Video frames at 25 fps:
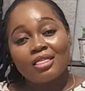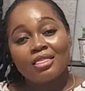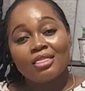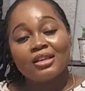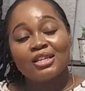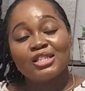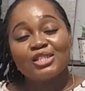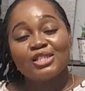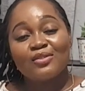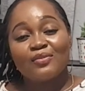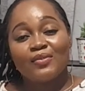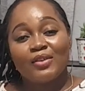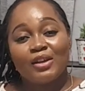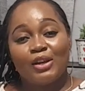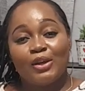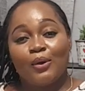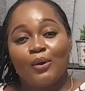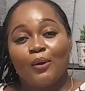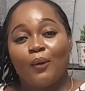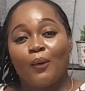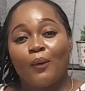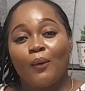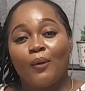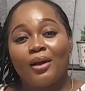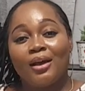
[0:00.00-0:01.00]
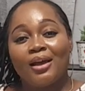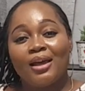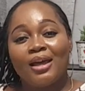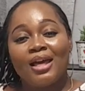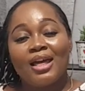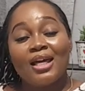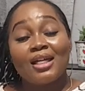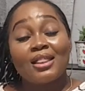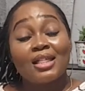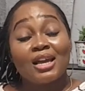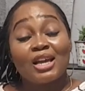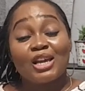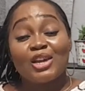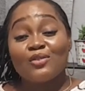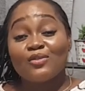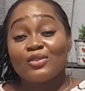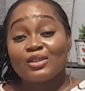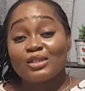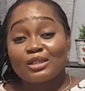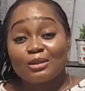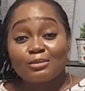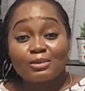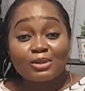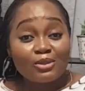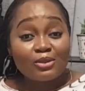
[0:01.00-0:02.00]
this video thank you for
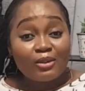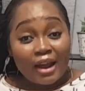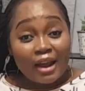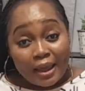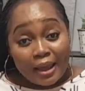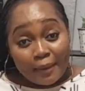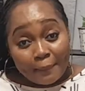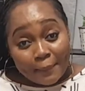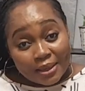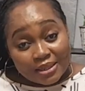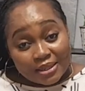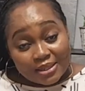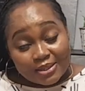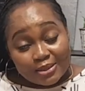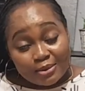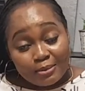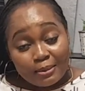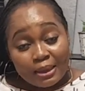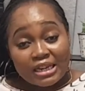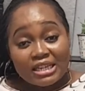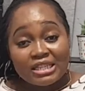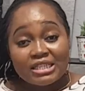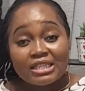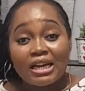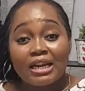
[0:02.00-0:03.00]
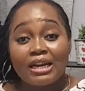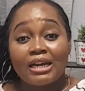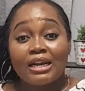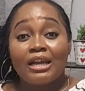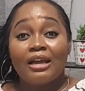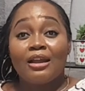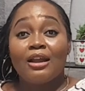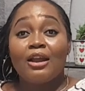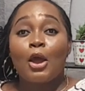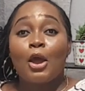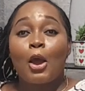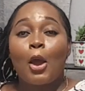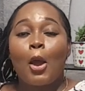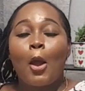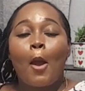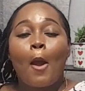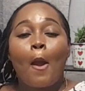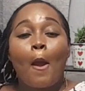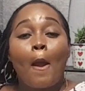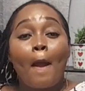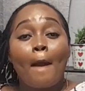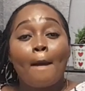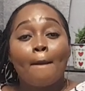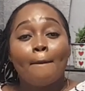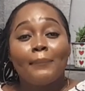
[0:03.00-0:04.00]
subscribing to my channel
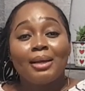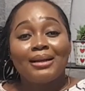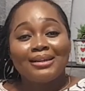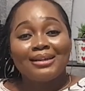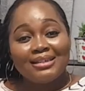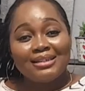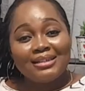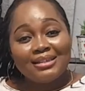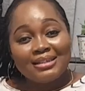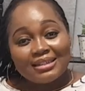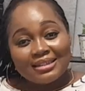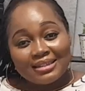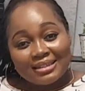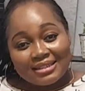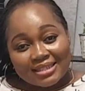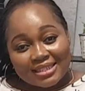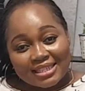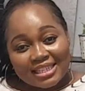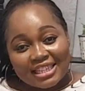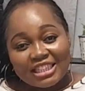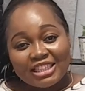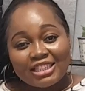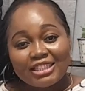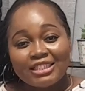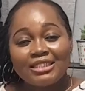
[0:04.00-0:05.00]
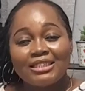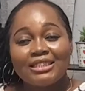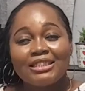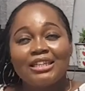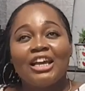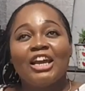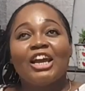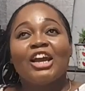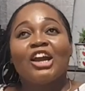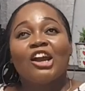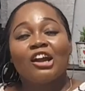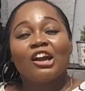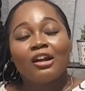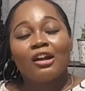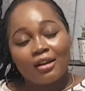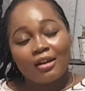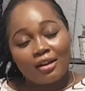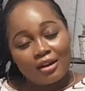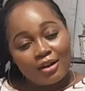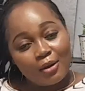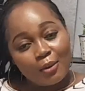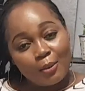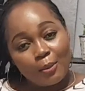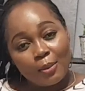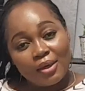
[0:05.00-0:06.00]
please share
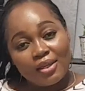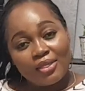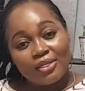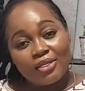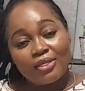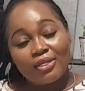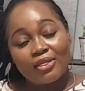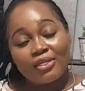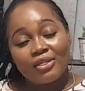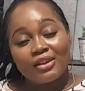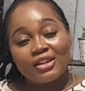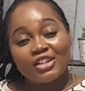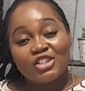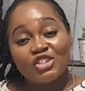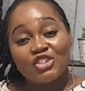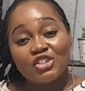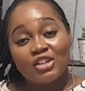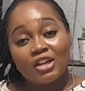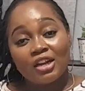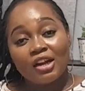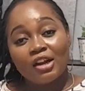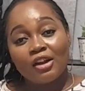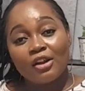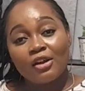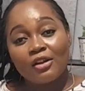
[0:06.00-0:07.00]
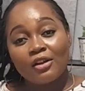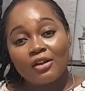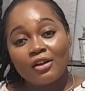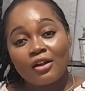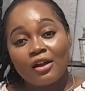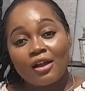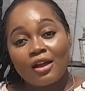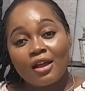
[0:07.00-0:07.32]
with share